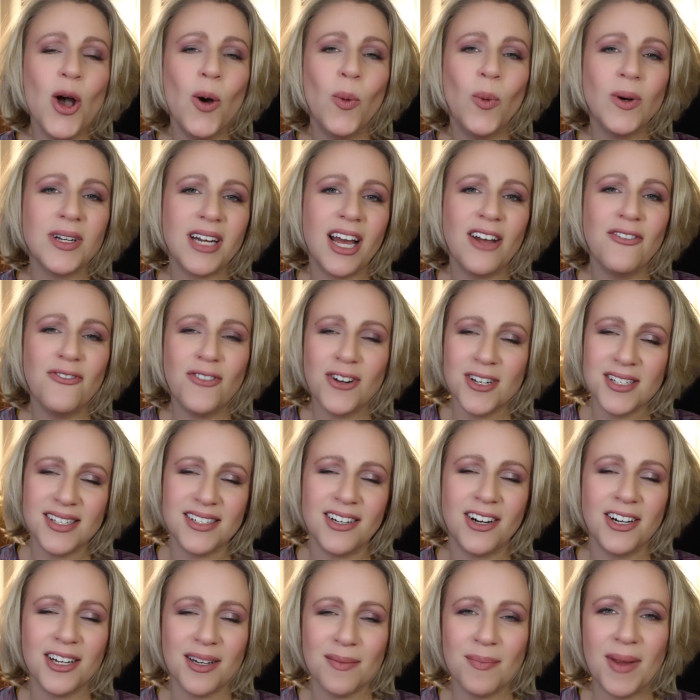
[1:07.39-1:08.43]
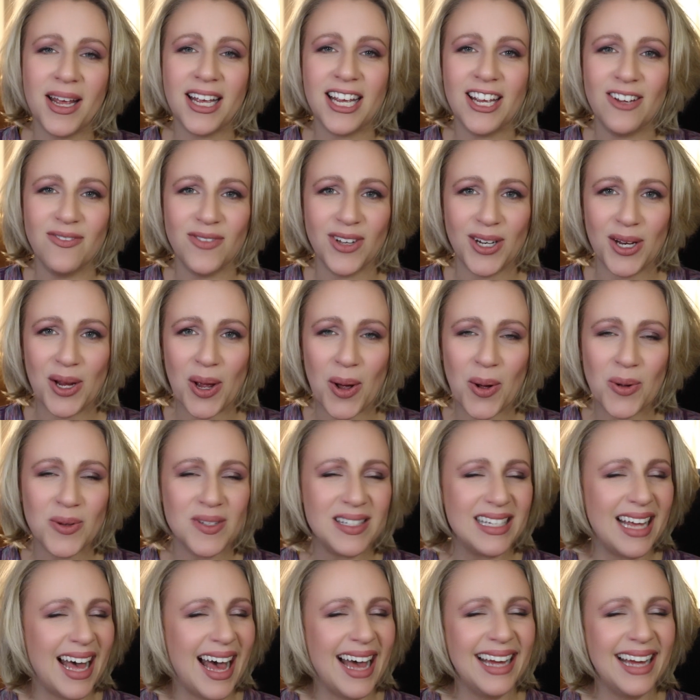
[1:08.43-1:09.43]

When I first started making videos,